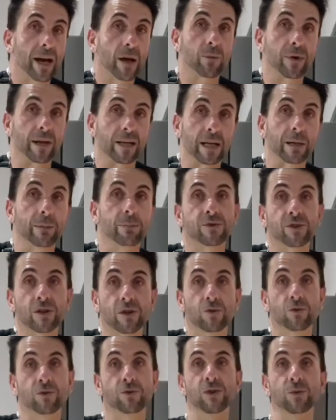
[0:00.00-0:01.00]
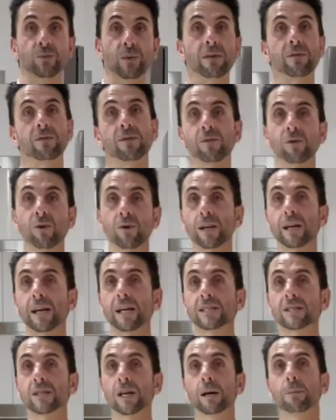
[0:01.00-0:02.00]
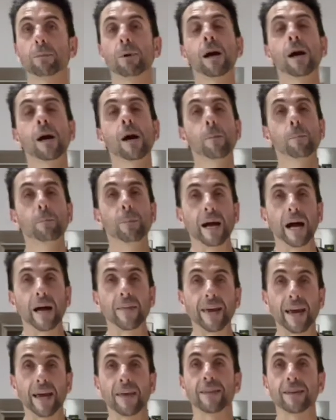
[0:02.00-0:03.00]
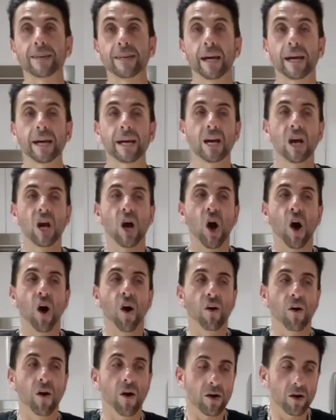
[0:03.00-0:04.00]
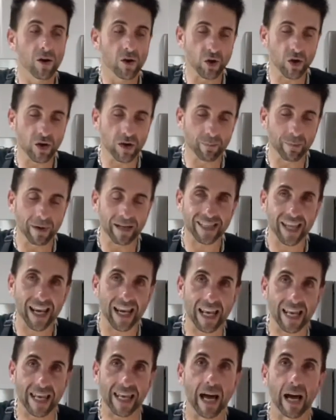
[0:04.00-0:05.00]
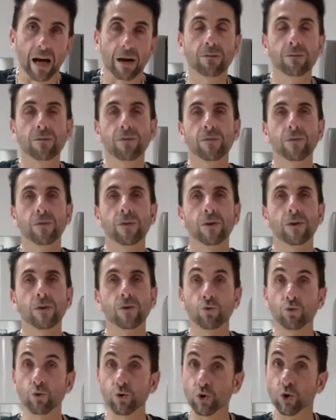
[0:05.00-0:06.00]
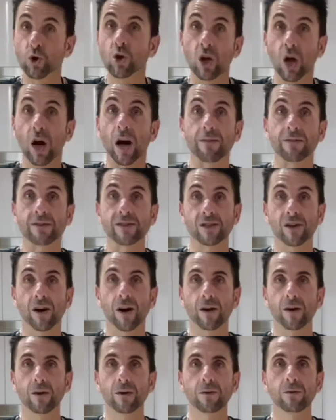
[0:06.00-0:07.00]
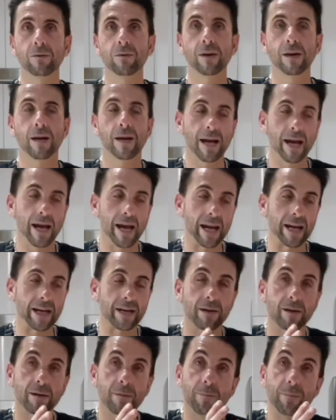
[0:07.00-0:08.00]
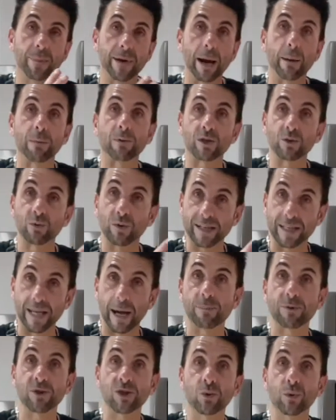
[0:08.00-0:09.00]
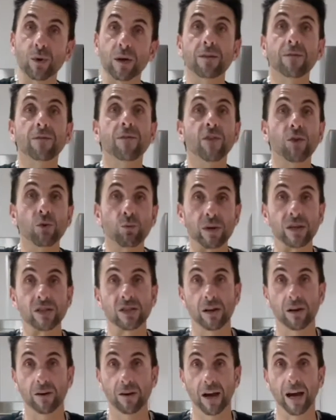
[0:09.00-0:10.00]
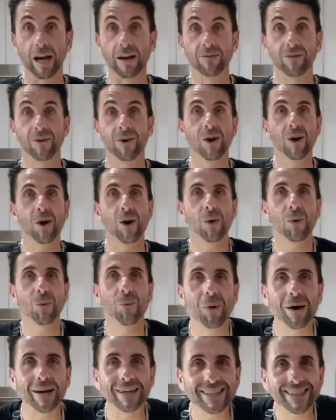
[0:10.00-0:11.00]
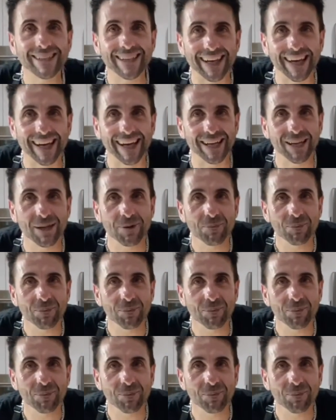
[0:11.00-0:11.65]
when it comes to losing weight for the very last time. But at the end of the day, you must love your new lifestyle and be able to adapt to it for the rest of your life. Once again,